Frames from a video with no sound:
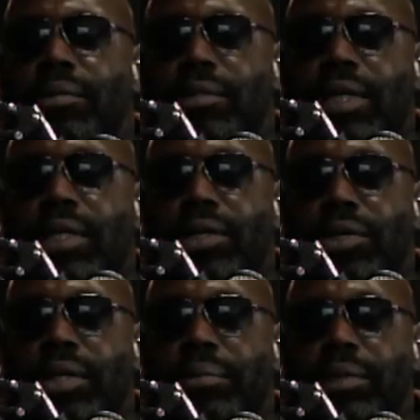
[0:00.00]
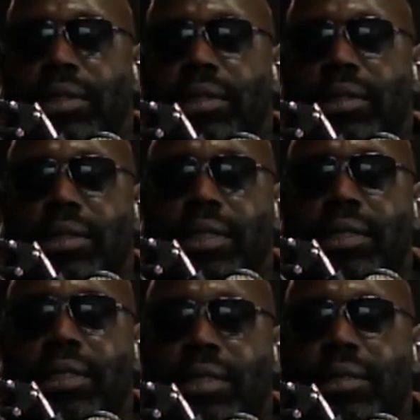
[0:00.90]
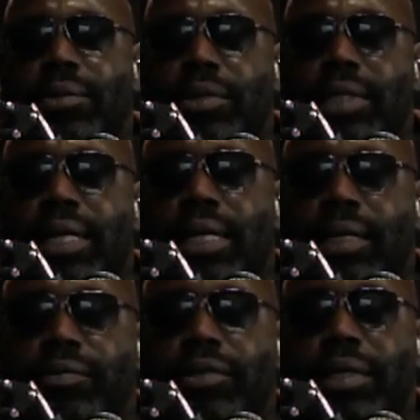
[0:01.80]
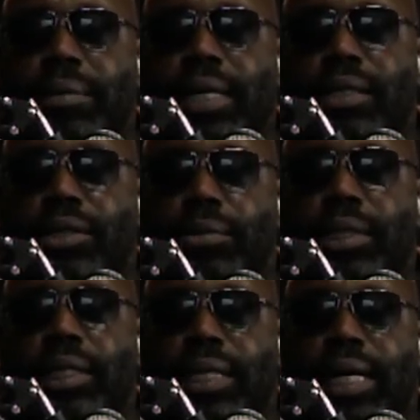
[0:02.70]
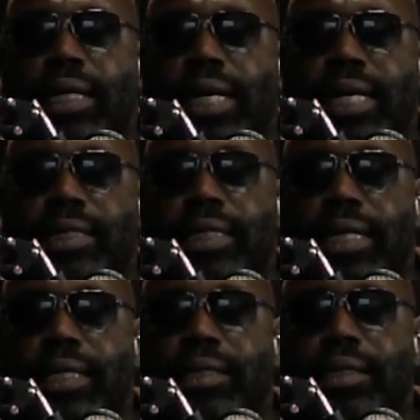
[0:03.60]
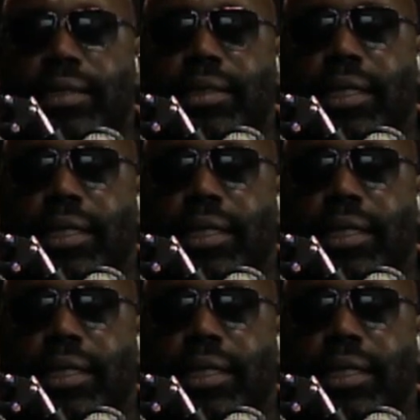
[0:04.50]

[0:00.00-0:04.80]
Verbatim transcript: I'm sorry to interrupt. No, no, you're good. You're good. Someone, uh, a friend of mine, told me uh, last night. He goes,